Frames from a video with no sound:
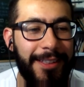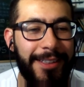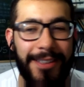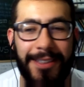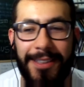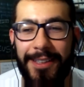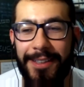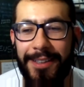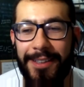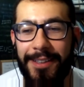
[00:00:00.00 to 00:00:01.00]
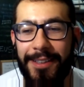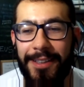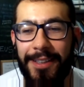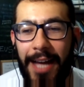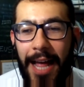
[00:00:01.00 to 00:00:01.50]
In the,
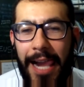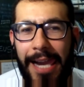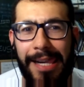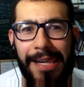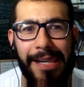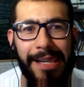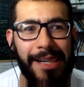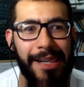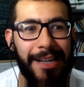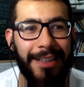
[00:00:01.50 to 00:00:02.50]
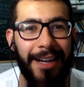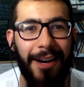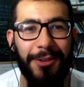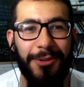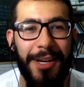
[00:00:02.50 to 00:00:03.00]

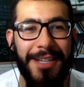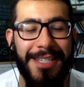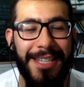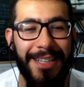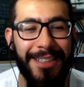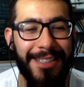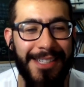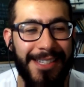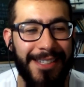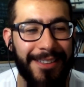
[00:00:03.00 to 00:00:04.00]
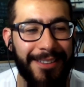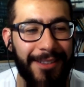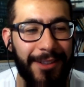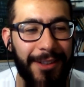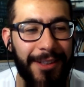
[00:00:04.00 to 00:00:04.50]
how do I say this?
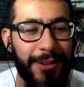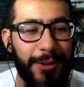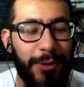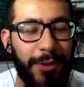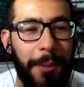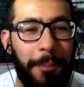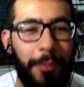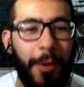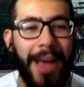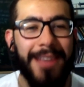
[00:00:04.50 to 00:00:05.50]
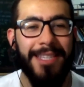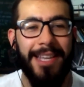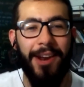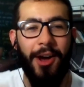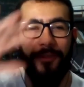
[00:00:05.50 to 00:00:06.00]
To the
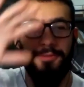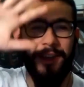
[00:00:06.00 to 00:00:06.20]
president of the